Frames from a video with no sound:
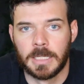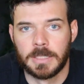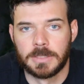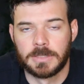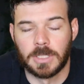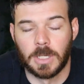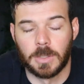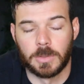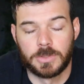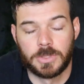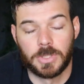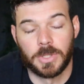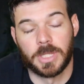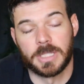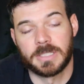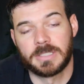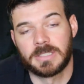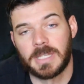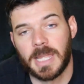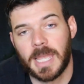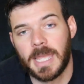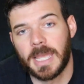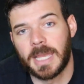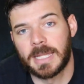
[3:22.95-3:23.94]
So to
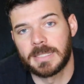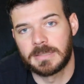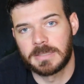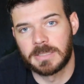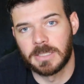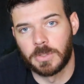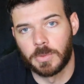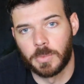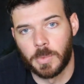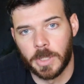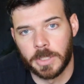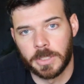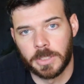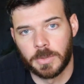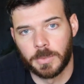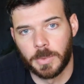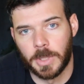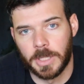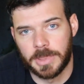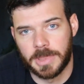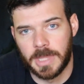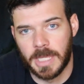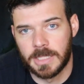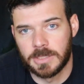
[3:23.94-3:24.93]
this day, I still wonder
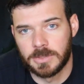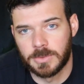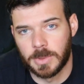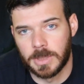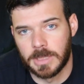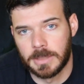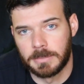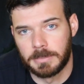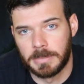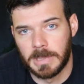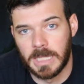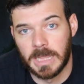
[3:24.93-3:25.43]
what things would